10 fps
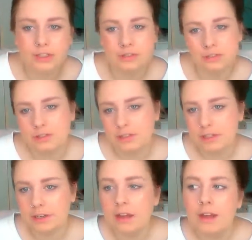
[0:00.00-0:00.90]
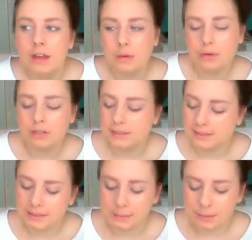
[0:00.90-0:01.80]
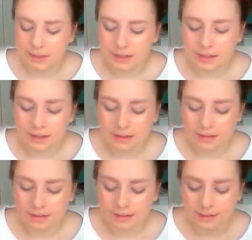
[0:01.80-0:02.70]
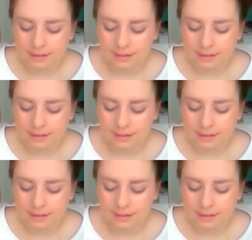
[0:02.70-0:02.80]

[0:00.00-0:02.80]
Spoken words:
exhausted, wanted to sleep in and